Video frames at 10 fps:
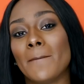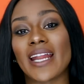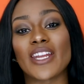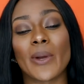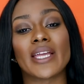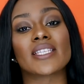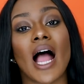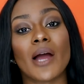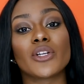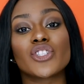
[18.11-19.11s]
But anyways,
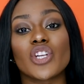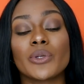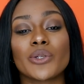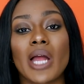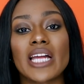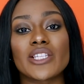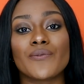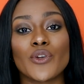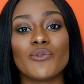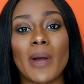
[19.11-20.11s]
I want to share with you guys a
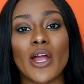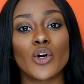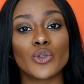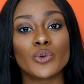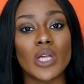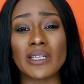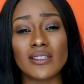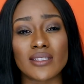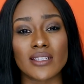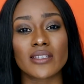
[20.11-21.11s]
few of my old
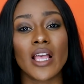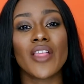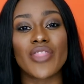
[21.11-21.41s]
pieces